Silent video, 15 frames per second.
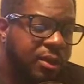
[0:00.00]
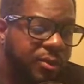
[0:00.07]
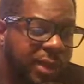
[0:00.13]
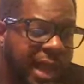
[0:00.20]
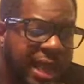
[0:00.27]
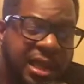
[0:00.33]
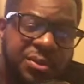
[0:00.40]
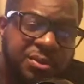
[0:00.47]
We
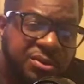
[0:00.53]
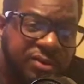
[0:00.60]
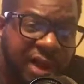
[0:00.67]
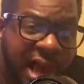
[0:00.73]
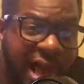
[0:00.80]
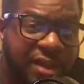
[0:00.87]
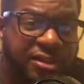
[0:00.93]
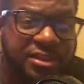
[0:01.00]
had Heroes for
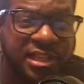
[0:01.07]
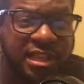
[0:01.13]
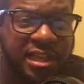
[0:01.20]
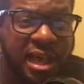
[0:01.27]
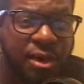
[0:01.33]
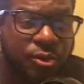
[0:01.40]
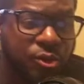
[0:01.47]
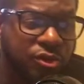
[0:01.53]
Hire take
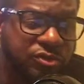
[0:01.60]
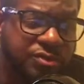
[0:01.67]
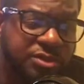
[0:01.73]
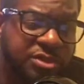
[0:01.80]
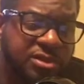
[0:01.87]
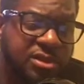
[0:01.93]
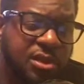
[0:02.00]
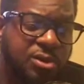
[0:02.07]
down Crows
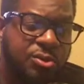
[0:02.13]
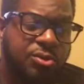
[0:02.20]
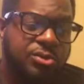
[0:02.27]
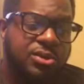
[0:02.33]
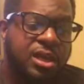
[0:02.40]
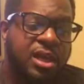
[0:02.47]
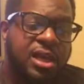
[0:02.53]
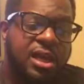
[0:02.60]
versus
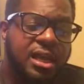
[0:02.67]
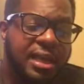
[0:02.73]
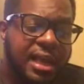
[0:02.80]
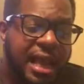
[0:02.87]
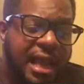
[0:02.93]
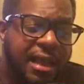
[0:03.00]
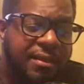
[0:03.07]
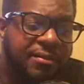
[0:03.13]
Hoes,
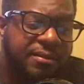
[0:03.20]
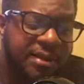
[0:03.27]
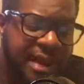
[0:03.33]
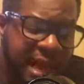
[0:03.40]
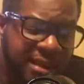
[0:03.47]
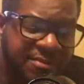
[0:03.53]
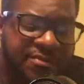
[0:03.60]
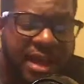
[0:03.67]

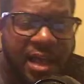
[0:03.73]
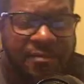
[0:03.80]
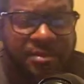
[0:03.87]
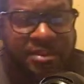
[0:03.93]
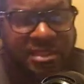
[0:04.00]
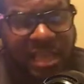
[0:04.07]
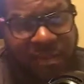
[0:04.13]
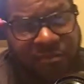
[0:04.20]
95
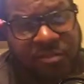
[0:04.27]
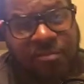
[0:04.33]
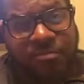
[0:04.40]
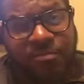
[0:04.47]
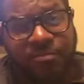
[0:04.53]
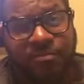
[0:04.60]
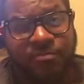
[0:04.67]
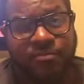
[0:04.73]
to
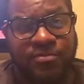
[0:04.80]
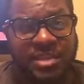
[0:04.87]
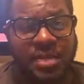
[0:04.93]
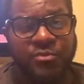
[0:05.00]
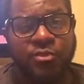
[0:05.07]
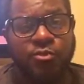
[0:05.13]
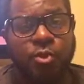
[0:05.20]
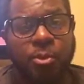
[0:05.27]

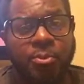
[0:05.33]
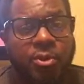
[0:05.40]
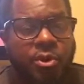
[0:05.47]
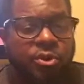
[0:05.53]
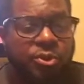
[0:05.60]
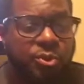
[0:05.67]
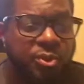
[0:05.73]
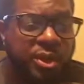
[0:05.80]

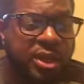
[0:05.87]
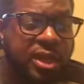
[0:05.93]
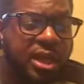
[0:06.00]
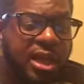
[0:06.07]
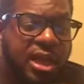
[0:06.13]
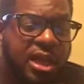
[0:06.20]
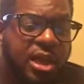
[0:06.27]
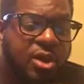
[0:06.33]
74.3.
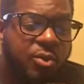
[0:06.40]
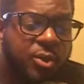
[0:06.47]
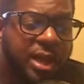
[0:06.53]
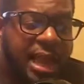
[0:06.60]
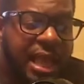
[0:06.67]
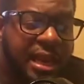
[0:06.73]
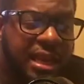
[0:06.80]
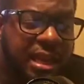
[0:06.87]
We
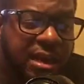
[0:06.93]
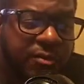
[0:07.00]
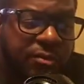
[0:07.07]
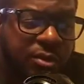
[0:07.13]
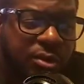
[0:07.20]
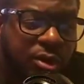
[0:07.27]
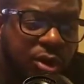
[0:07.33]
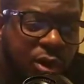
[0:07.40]
had
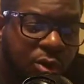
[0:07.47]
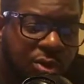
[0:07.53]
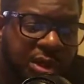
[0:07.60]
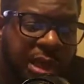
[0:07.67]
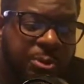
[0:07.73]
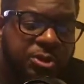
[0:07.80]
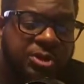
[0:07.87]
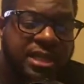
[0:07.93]
Never Go
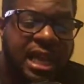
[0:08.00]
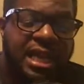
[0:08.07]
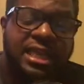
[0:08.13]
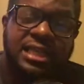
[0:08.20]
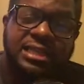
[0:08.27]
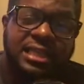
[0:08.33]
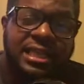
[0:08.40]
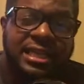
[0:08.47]
Double Tight
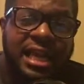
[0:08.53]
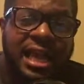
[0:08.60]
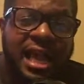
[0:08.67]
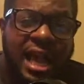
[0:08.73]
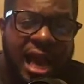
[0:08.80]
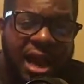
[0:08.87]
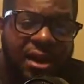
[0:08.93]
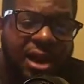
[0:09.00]
End take down
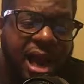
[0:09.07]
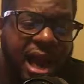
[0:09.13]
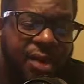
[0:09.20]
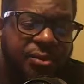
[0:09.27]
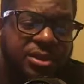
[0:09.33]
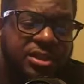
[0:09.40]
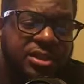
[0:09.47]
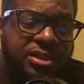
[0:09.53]

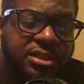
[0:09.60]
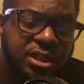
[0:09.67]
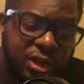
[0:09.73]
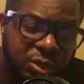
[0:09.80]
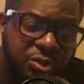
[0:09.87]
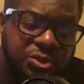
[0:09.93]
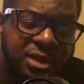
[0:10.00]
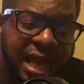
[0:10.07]

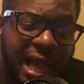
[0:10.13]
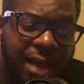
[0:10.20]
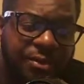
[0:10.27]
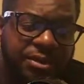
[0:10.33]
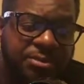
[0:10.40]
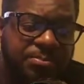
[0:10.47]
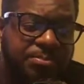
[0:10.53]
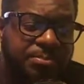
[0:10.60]
lose to
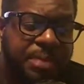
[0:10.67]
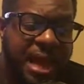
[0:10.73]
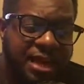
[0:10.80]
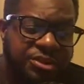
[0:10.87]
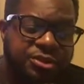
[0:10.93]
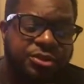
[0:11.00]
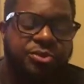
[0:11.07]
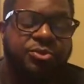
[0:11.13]
Irish
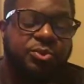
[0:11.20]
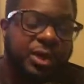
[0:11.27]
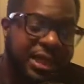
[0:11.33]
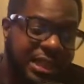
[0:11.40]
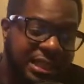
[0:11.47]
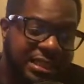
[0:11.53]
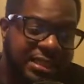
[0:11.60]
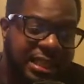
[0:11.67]
Bastard, what
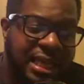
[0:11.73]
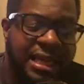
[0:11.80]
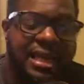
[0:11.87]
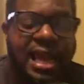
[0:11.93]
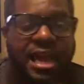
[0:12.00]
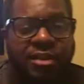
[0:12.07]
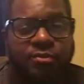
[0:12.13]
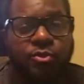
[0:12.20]
he say,
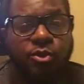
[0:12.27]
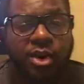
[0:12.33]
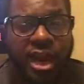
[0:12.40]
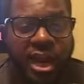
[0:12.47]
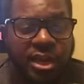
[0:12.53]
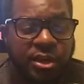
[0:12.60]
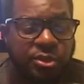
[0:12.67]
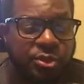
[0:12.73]
94 to
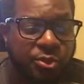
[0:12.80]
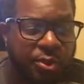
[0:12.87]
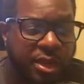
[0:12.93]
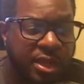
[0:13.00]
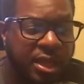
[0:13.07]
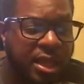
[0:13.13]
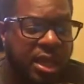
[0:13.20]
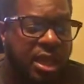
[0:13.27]
83.